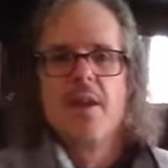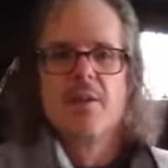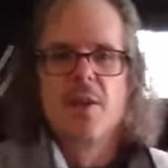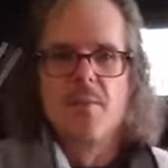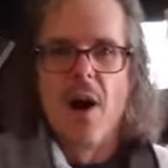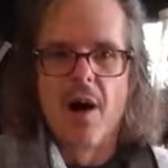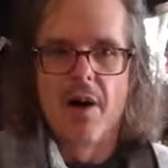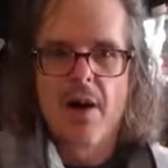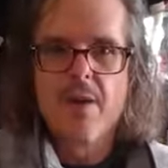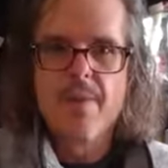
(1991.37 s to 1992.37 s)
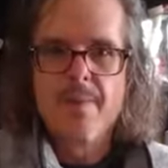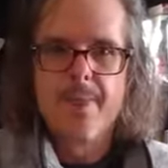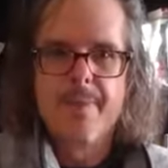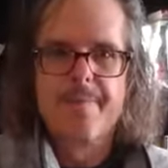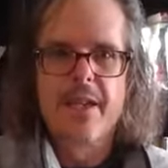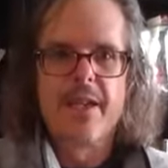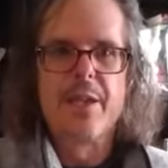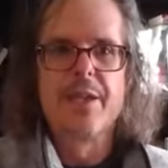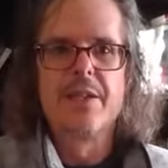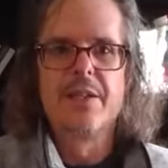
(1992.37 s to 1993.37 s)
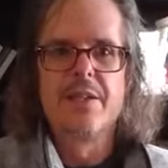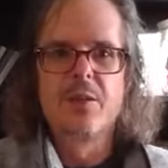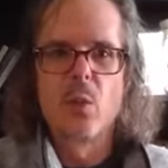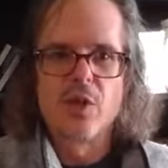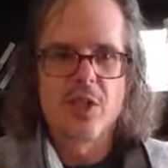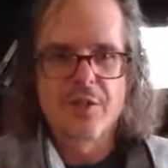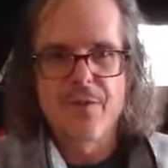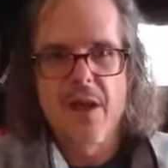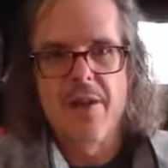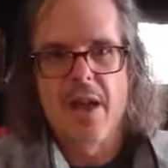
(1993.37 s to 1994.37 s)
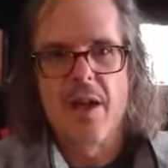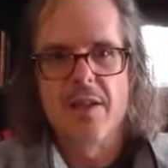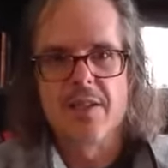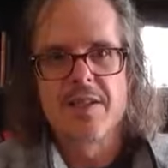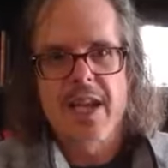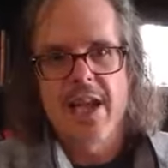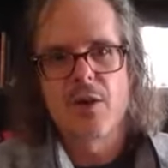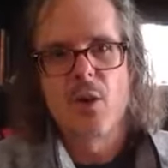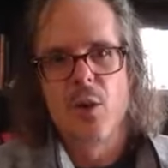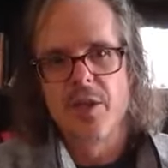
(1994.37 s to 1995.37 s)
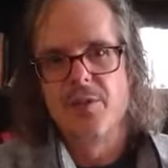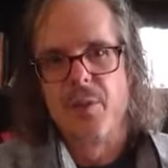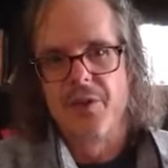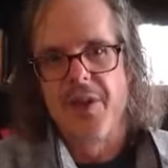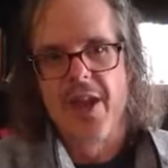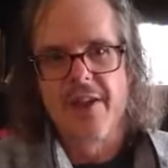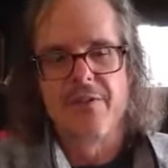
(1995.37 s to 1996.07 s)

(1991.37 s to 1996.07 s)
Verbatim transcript: Tomorrow, is we just found out is Cat Cora's birthday.